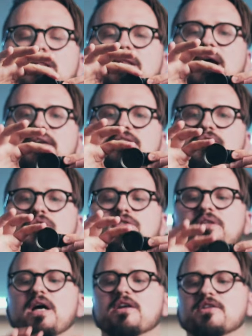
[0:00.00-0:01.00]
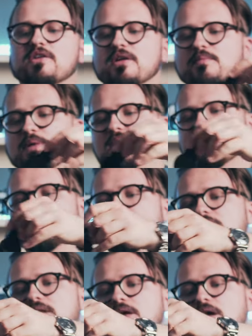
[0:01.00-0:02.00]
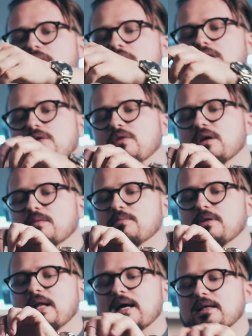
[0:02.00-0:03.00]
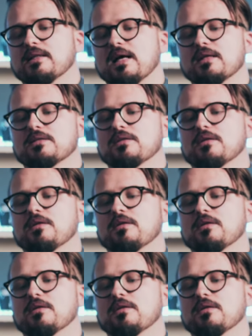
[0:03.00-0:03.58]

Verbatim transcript: it lighter or darker and basically you can plug that